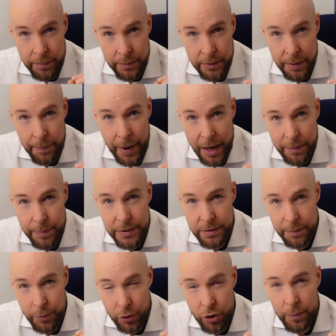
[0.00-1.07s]
departments
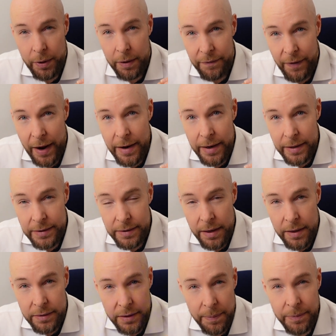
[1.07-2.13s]
of procurement and finance
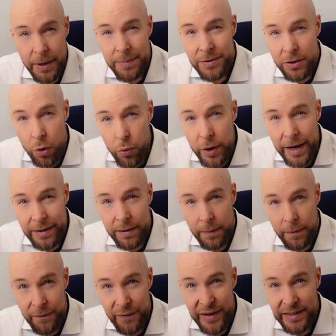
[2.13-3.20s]
sometimes located
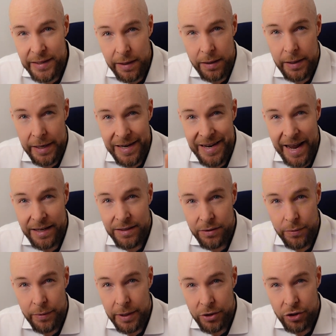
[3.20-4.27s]
physically next
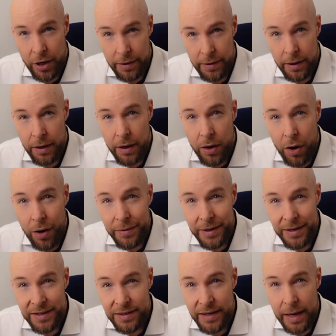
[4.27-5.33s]
to each other on the
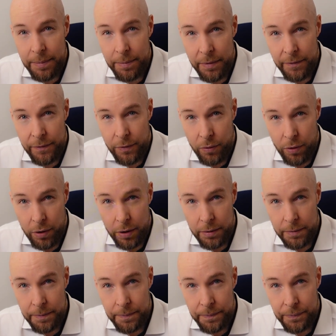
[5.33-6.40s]
same floor.
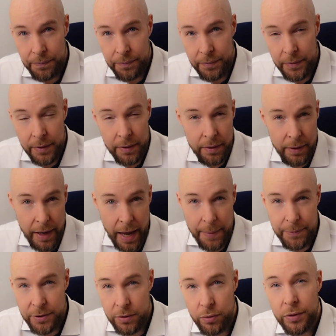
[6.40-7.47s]

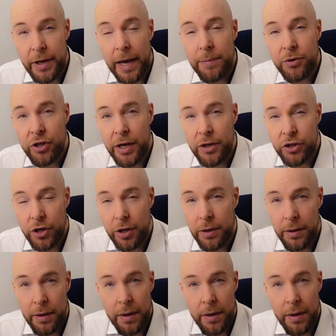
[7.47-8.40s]
Absolute game changer,